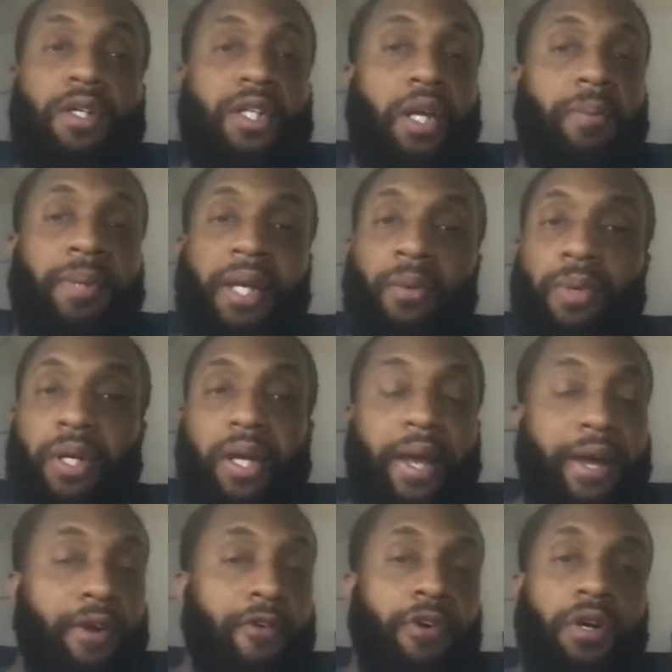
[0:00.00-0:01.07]
same thing with a
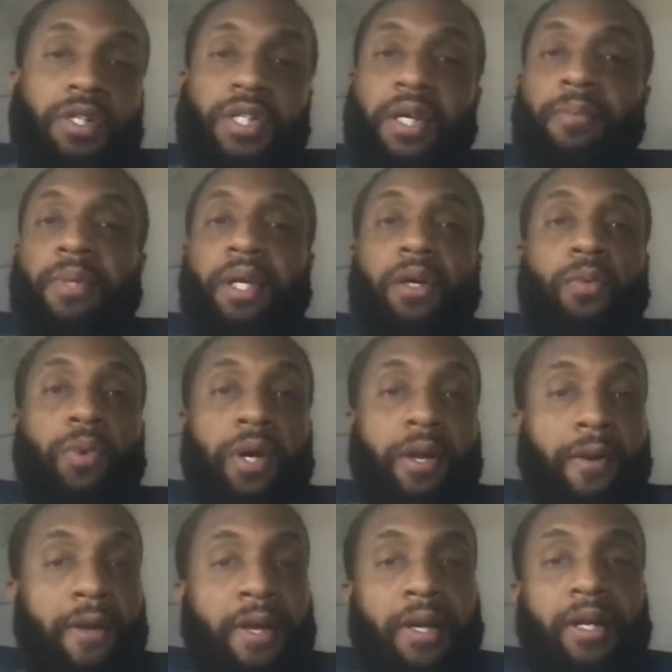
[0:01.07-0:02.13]
caterer, same thing with
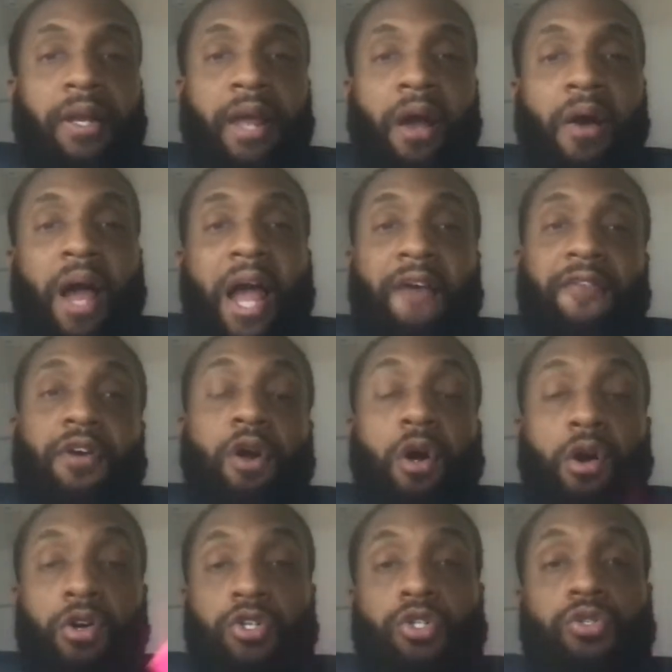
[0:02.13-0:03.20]
it. Now I have an
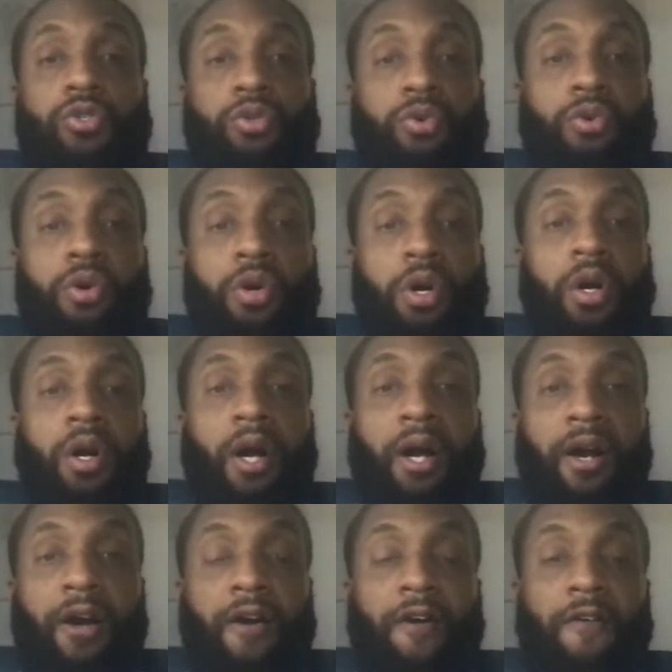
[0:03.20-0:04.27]
arsenal
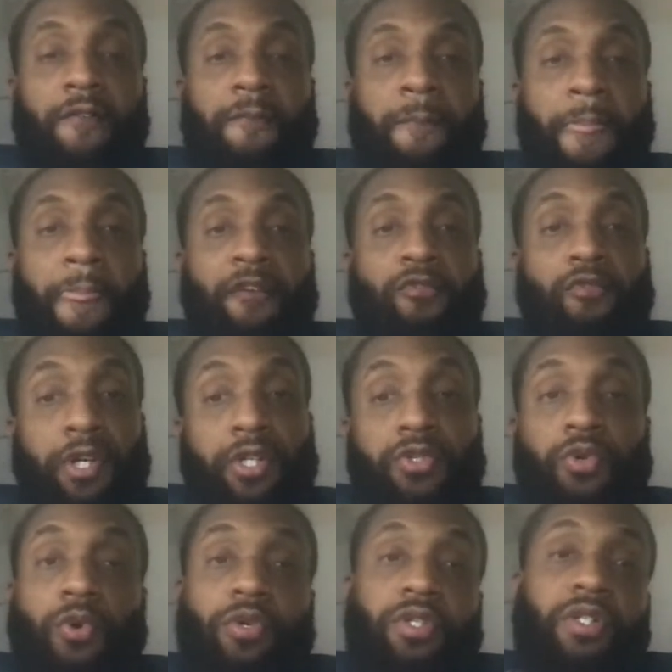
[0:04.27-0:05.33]
of
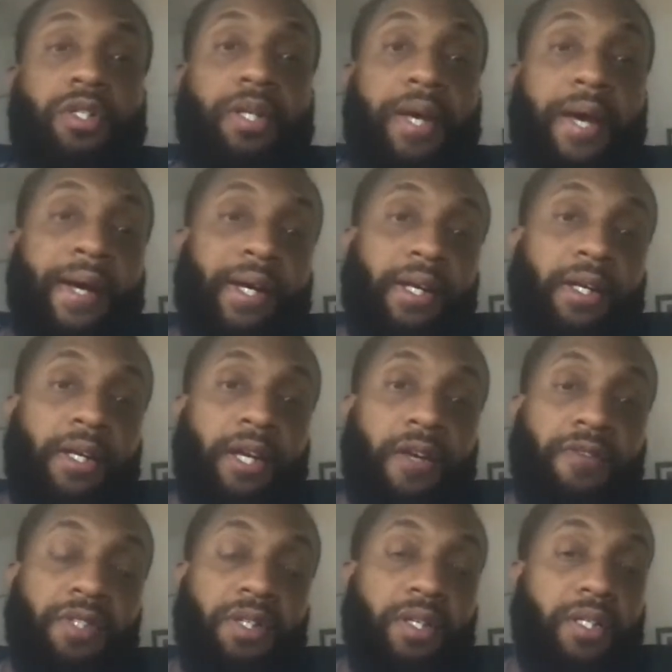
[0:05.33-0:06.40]
resources that I can
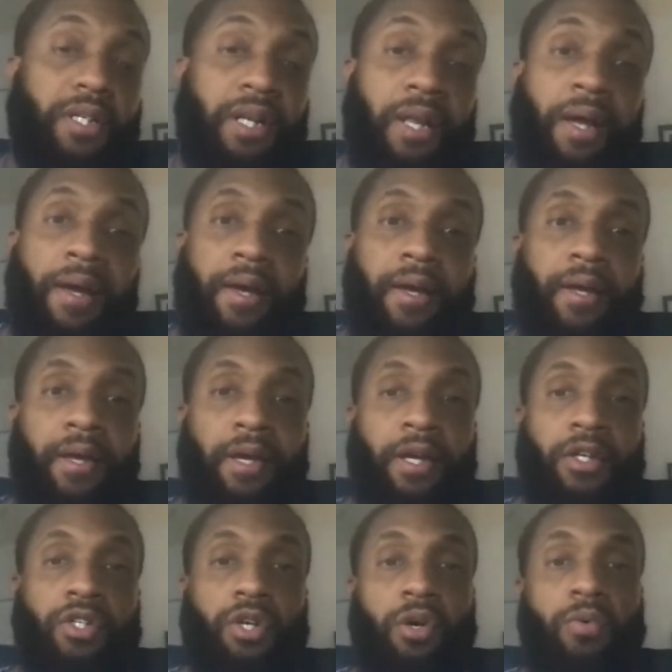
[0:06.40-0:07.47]
give to this client.
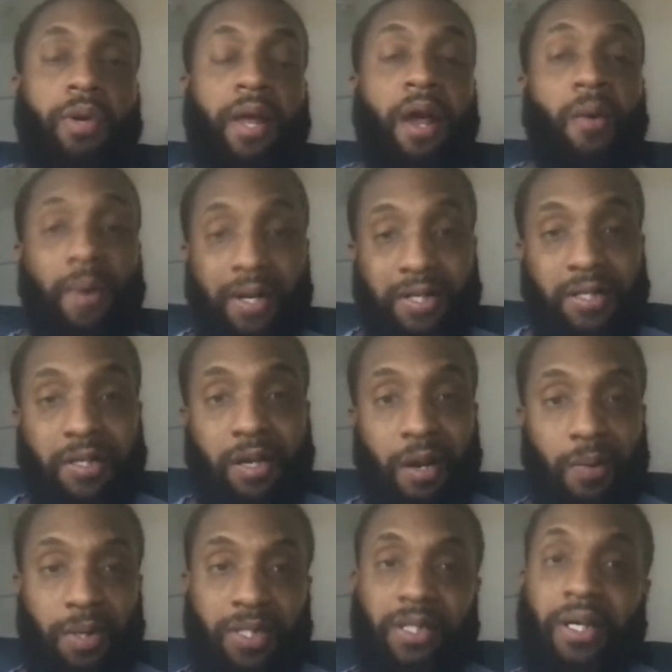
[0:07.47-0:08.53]
So now when I sit down
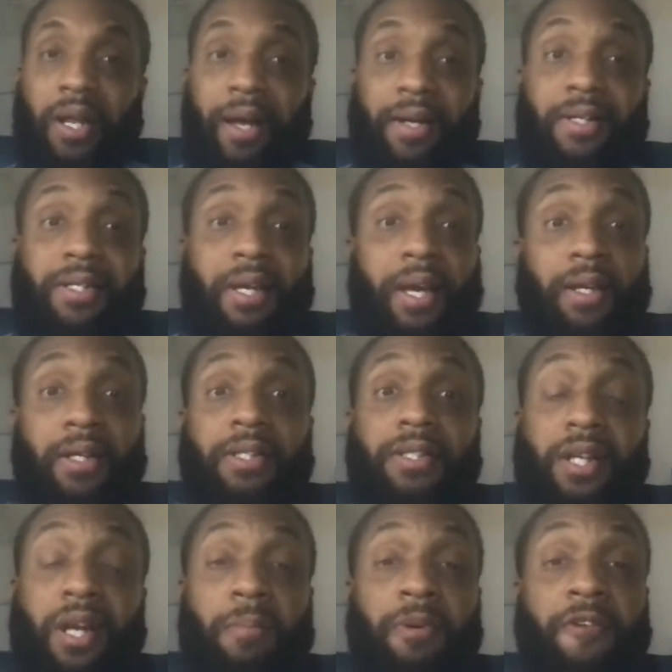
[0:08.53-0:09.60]
with this client and say, hey,
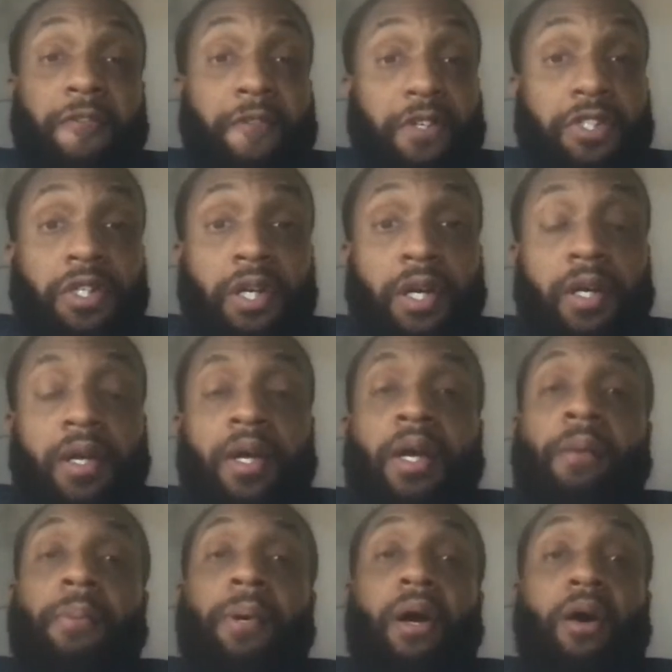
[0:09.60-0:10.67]
listen, I'm an officiant,
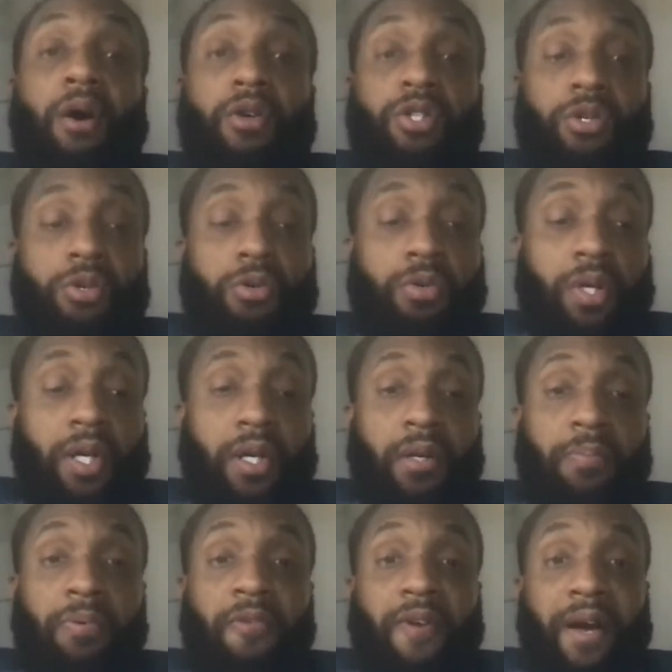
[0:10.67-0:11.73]
but I also
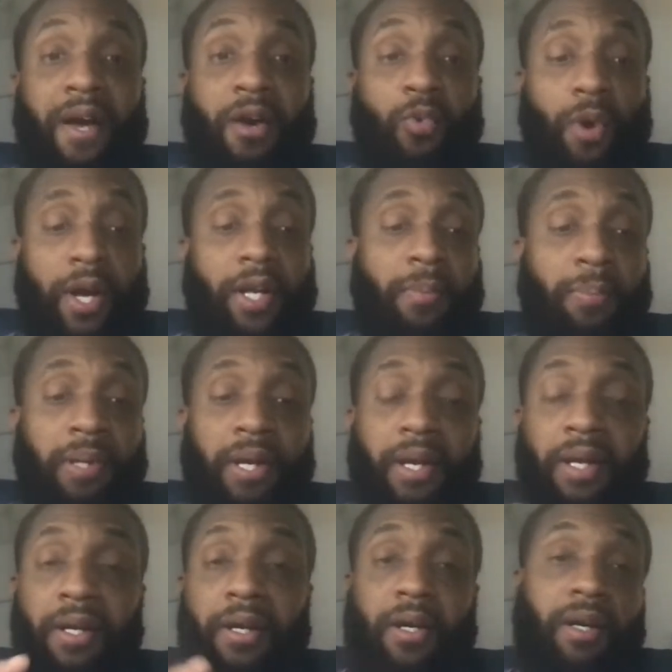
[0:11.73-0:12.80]
can provide wedding
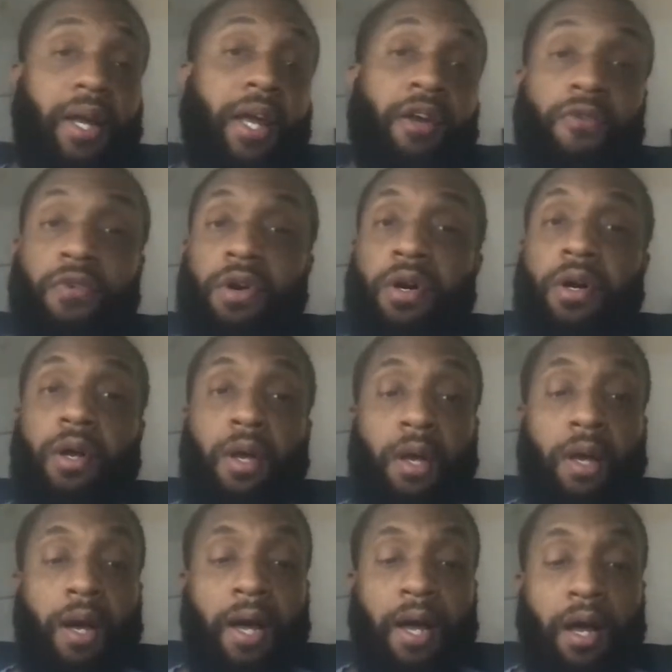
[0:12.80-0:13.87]
planning, a caterer,
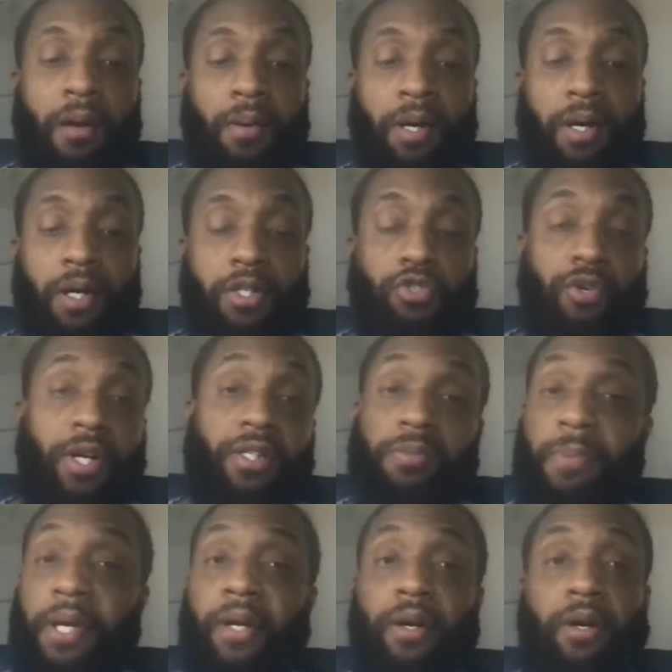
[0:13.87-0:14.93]
a
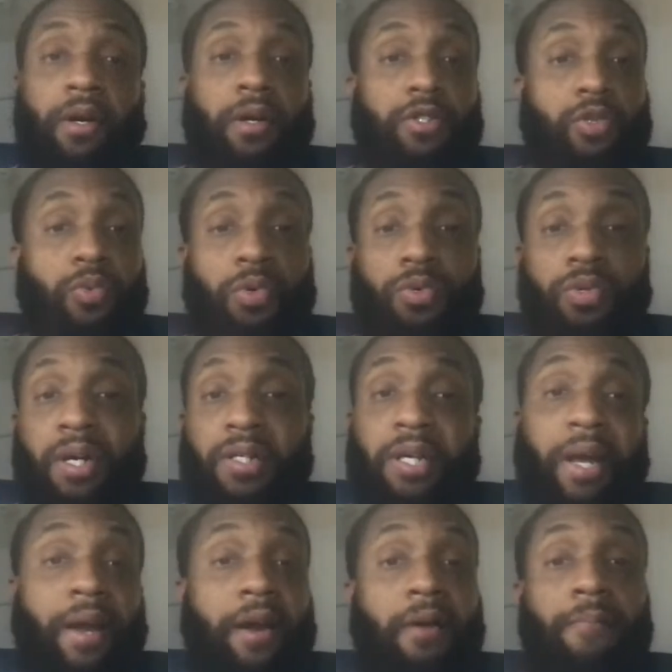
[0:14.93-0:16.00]
dressmaker, someone who does
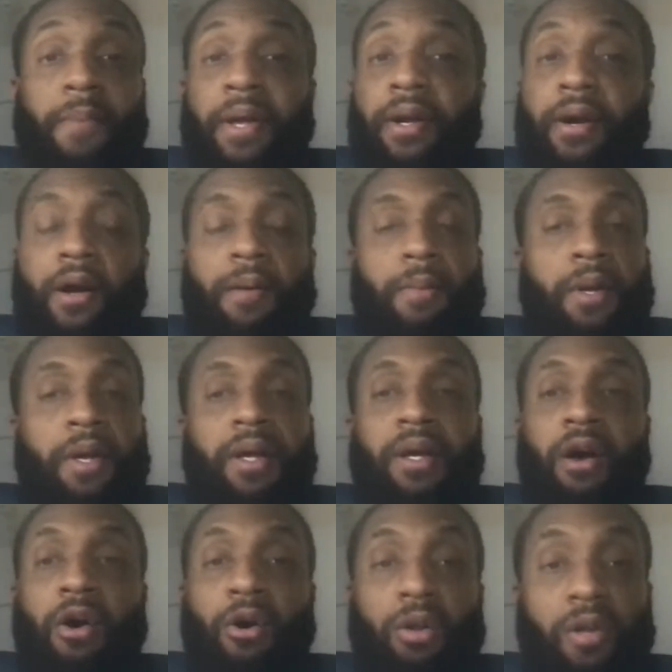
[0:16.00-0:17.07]
hair and makeup,
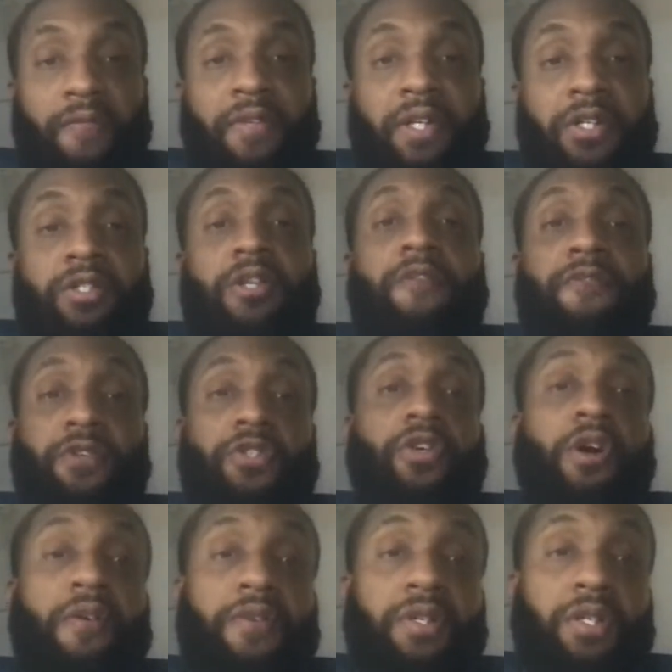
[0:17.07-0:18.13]
all of these different
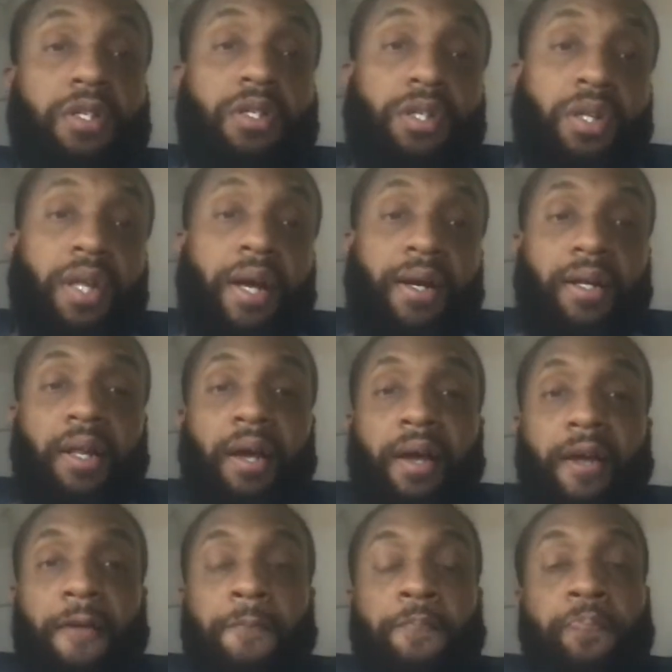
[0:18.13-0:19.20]
services to that
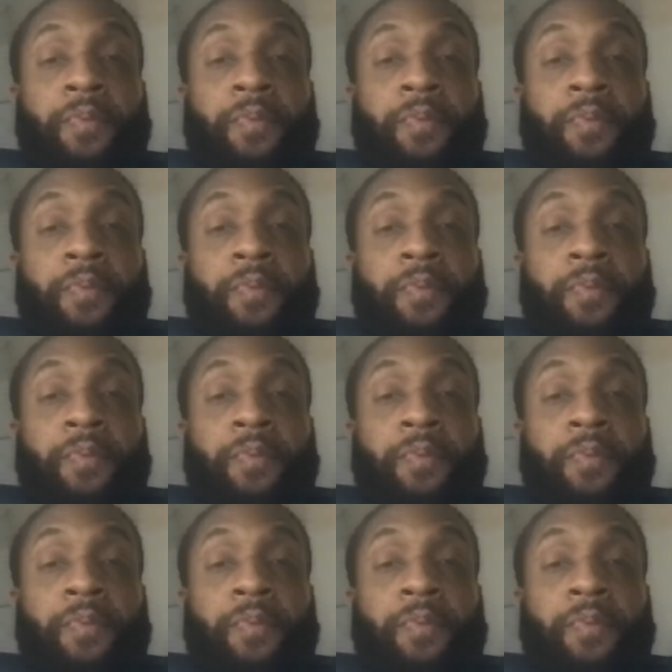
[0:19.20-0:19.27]
client.